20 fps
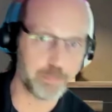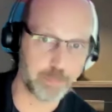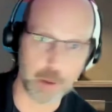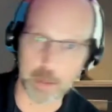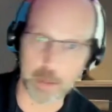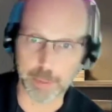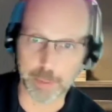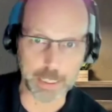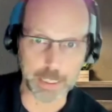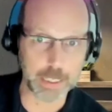
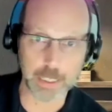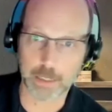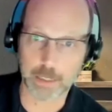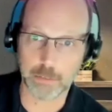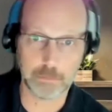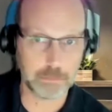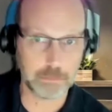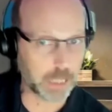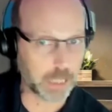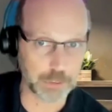public.
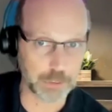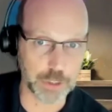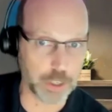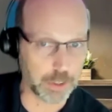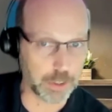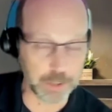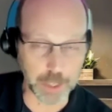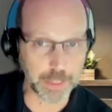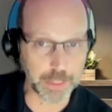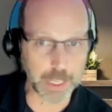There's
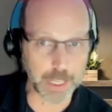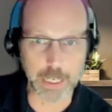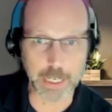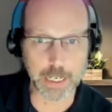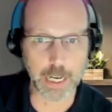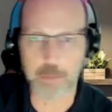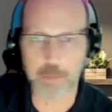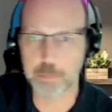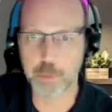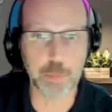nothing
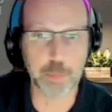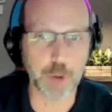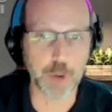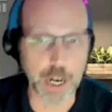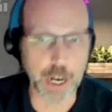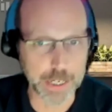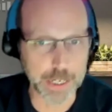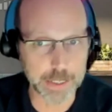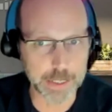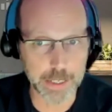kind of
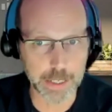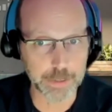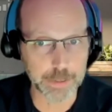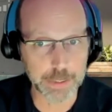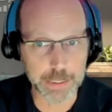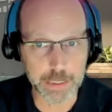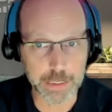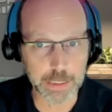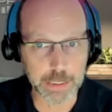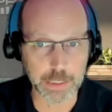proprietary.